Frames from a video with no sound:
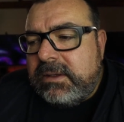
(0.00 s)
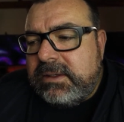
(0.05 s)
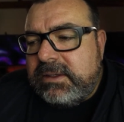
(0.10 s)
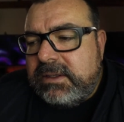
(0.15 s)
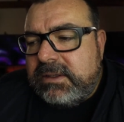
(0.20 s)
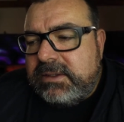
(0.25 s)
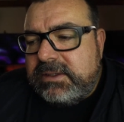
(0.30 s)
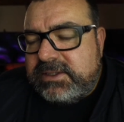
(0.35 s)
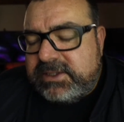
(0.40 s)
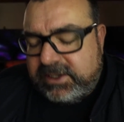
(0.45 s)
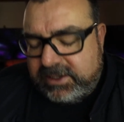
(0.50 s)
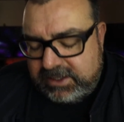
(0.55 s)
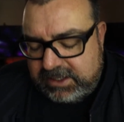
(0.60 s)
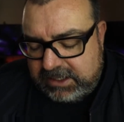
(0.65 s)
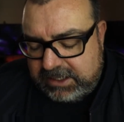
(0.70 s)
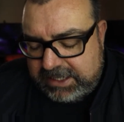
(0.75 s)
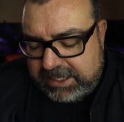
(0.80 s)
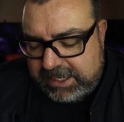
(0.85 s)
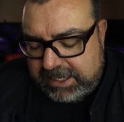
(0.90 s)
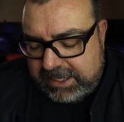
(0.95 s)

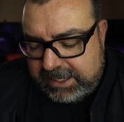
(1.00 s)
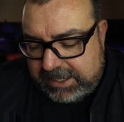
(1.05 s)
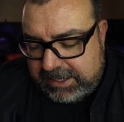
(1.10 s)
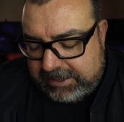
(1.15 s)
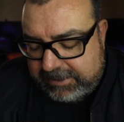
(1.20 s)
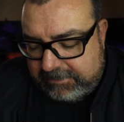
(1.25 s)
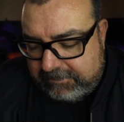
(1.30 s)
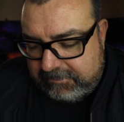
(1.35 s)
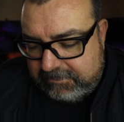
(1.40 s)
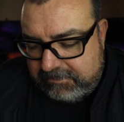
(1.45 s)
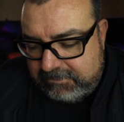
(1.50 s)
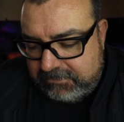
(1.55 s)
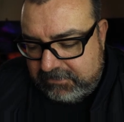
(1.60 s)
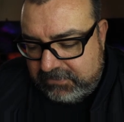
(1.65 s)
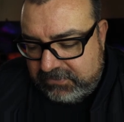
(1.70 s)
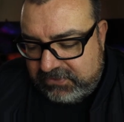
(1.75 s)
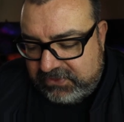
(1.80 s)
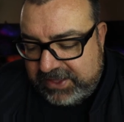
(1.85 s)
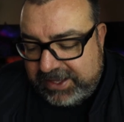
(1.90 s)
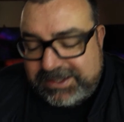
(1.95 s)
certainly
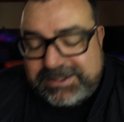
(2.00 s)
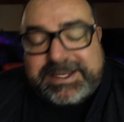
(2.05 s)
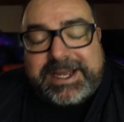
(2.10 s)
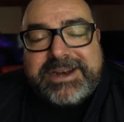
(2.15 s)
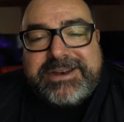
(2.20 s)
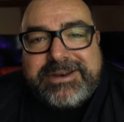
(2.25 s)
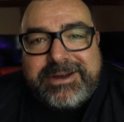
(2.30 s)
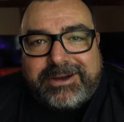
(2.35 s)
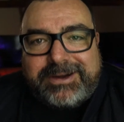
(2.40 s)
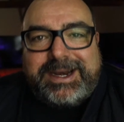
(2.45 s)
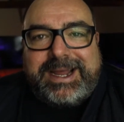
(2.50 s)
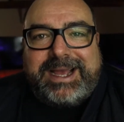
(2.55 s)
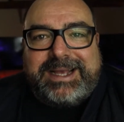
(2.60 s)
things are not